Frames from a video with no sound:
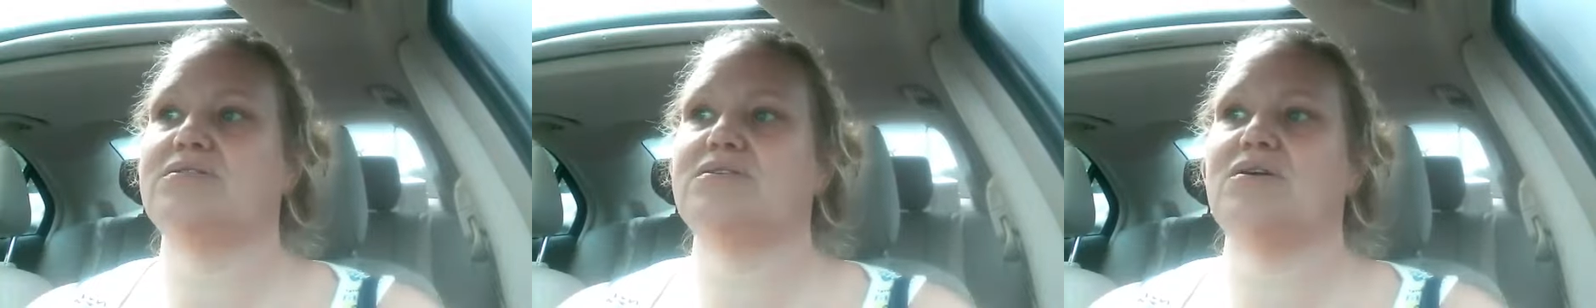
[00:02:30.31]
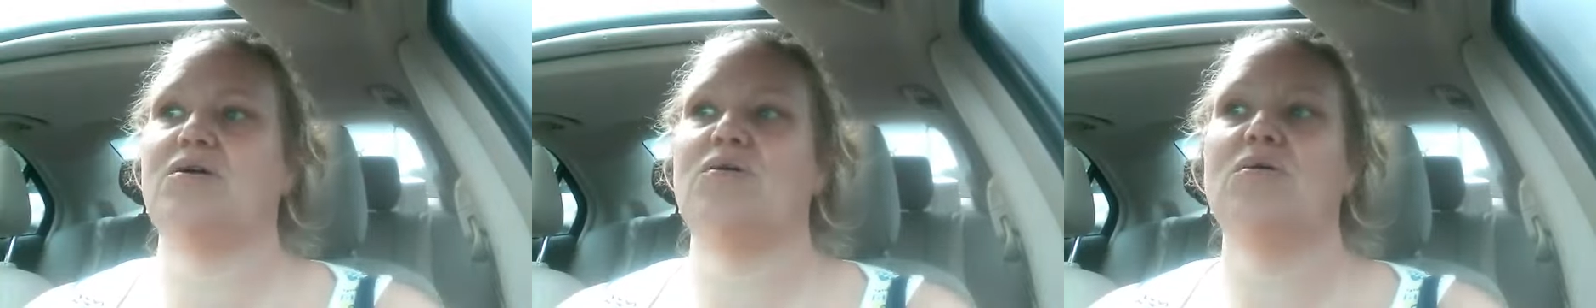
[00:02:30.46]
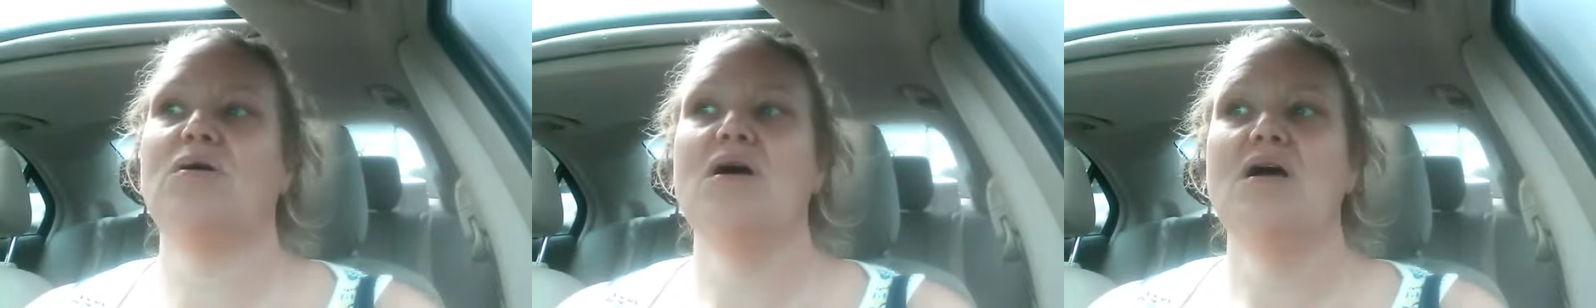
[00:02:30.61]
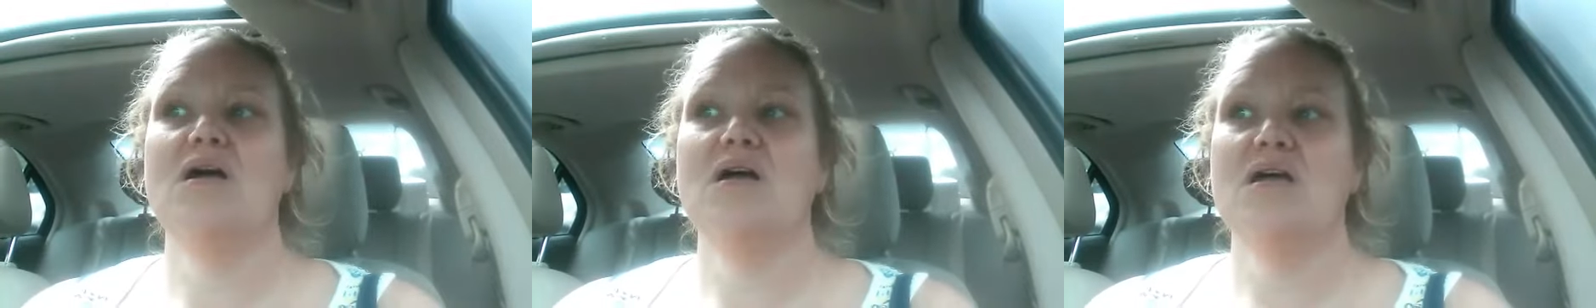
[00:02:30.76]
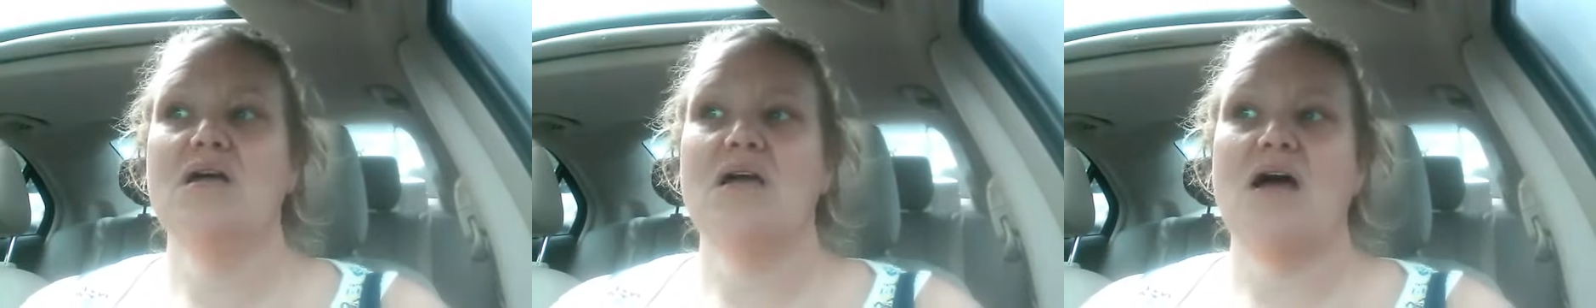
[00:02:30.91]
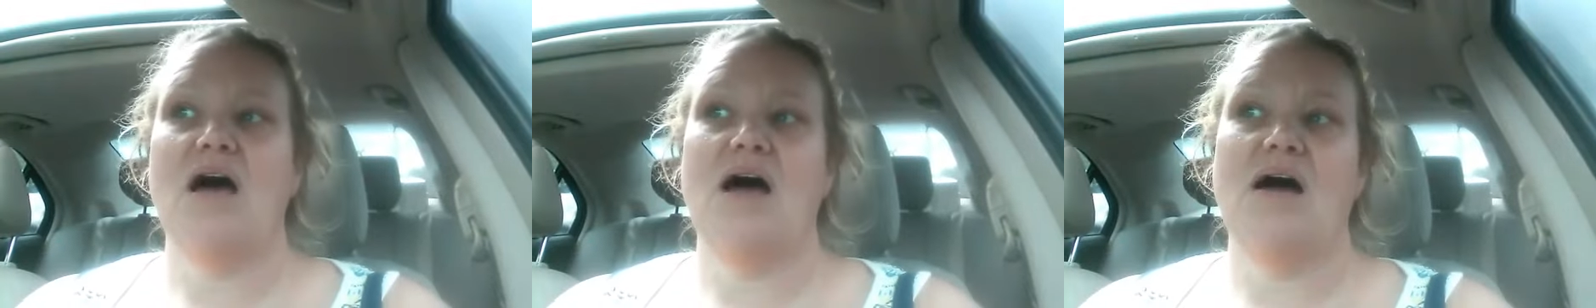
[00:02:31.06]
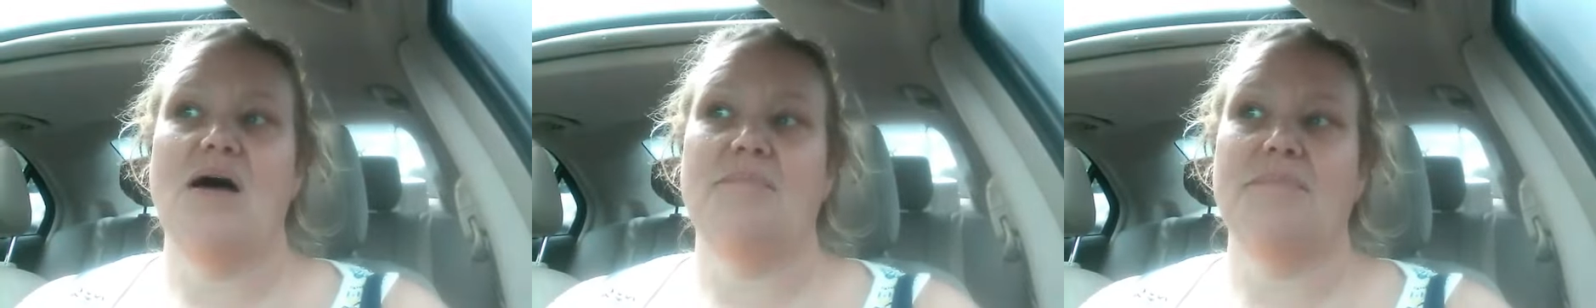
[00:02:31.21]
So
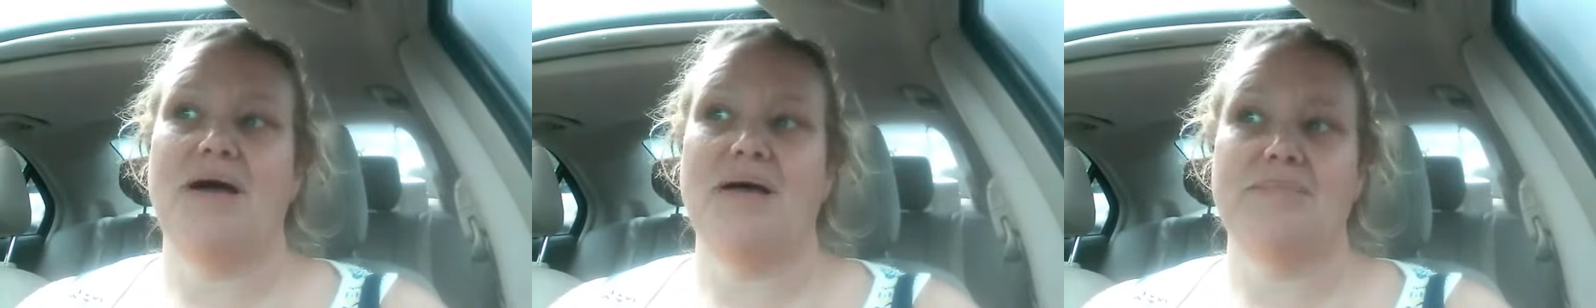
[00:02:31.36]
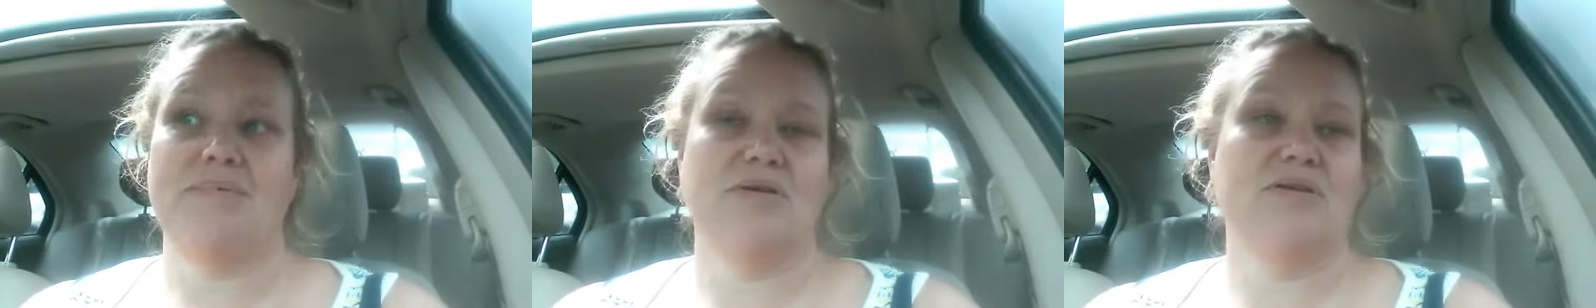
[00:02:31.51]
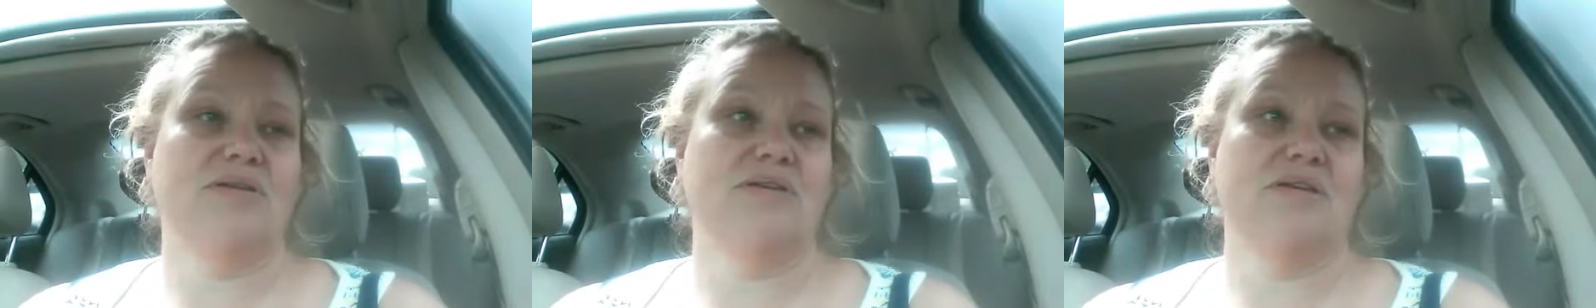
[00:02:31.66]
I'm going